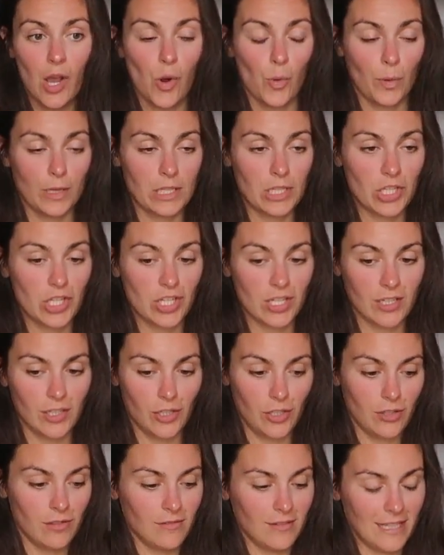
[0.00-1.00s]
which
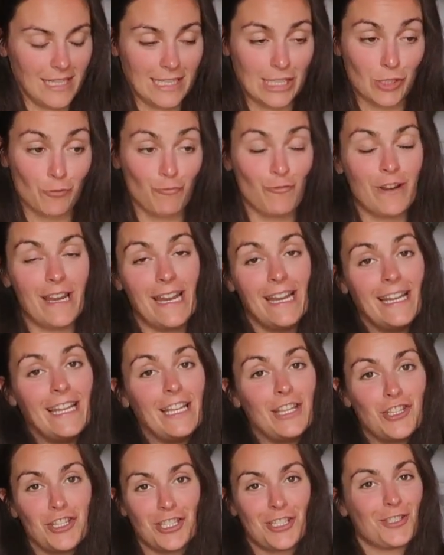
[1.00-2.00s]
it's
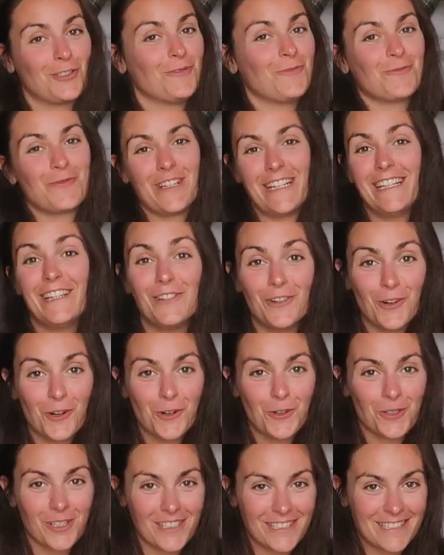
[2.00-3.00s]
really just really
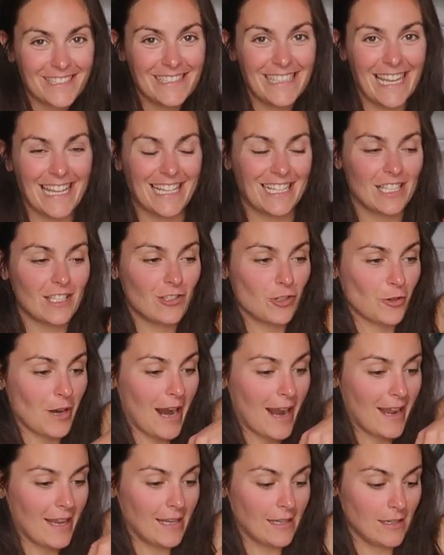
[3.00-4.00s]
awkward to like
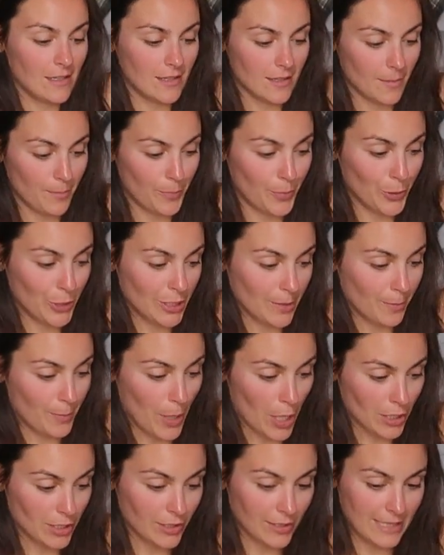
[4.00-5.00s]
try and put the
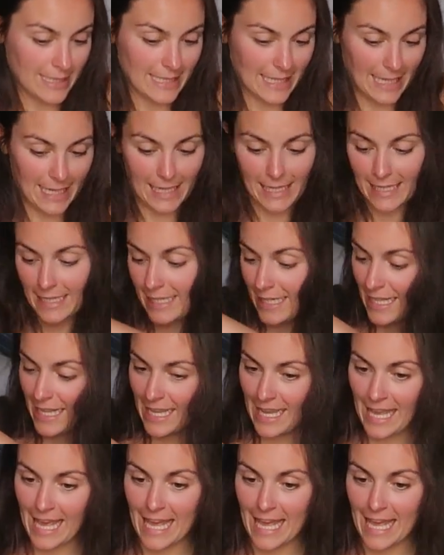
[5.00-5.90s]
buttons in,